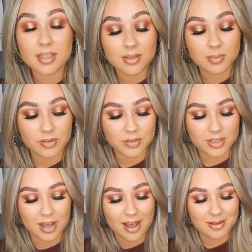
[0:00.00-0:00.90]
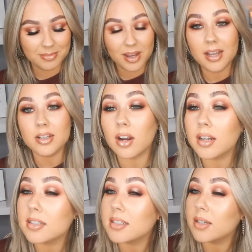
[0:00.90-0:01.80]
This is my first time
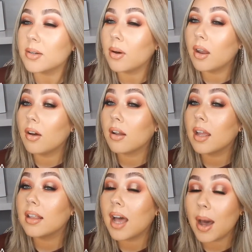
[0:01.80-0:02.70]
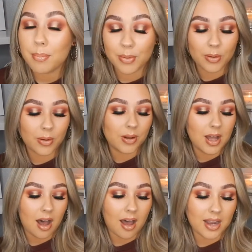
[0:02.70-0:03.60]
trying to do a look like that, but
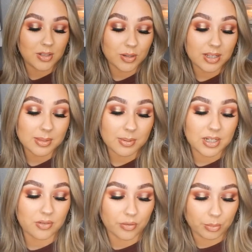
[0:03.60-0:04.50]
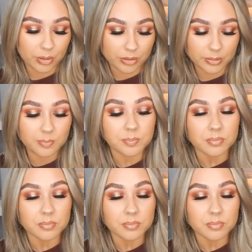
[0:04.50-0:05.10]
I took inspiration from her